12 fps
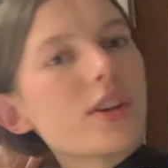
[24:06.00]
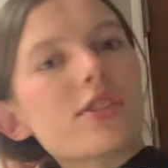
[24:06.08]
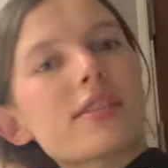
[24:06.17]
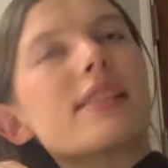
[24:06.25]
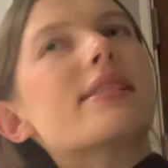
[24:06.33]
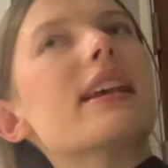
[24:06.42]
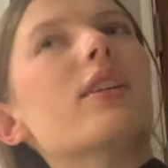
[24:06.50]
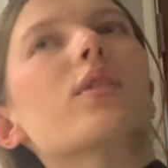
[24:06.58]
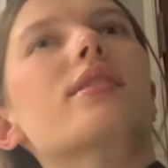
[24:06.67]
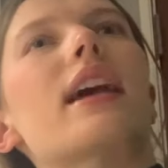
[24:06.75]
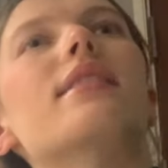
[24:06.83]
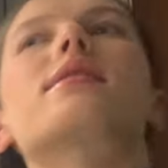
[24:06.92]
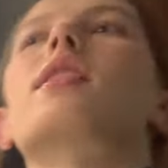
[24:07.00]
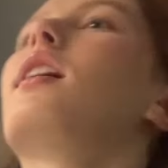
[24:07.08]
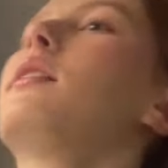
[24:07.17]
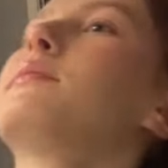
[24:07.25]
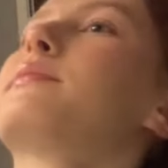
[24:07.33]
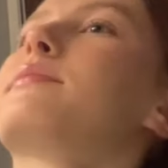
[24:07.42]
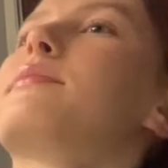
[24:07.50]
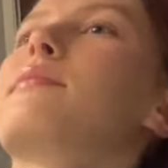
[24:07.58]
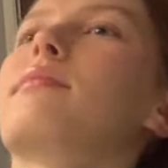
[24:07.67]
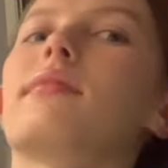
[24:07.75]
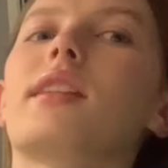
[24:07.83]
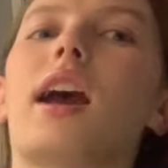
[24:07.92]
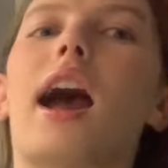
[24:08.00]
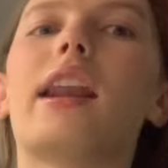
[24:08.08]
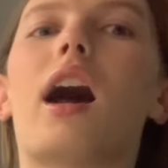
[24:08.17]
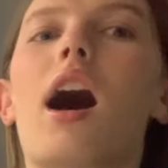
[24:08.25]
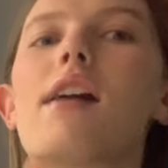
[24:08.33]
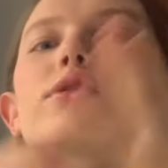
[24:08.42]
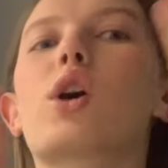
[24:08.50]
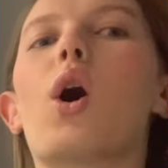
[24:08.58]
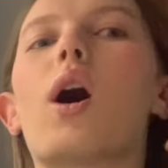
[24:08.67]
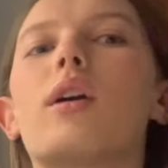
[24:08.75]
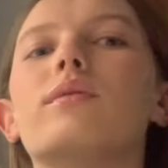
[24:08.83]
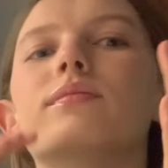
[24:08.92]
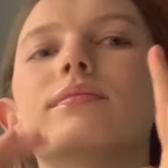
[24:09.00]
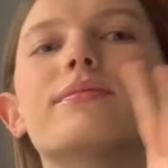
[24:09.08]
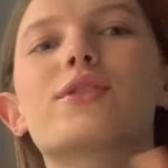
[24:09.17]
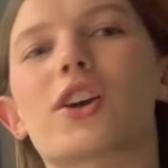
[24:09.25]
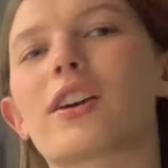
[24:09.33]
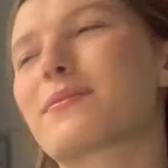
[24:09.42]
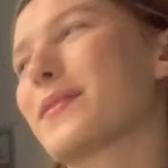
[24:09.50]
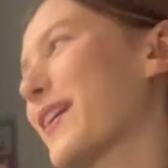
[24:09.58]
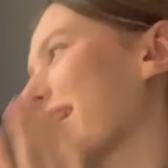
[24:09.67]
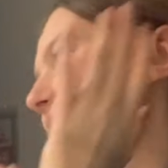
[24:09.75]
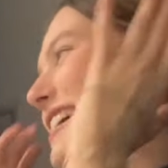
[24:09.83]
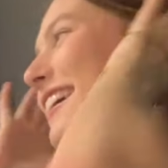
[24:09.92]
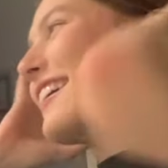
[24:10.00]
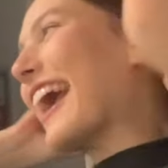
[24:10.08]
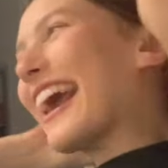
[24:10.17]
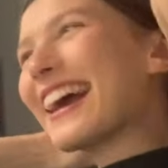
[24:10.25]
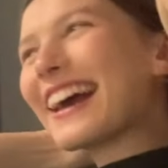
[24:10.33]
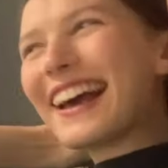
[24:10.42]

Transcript: just did Secret Santa and I've got a joke I'm not going to tell you.